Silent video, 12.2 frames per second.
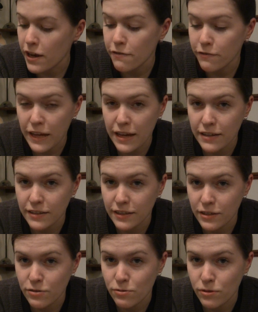flares
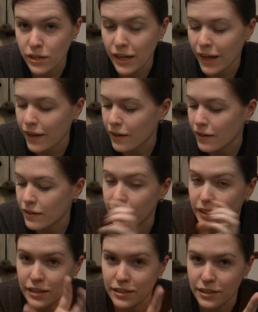into the air,
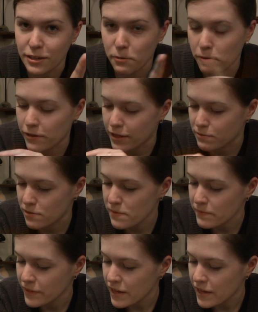in case you didn't know what flares were.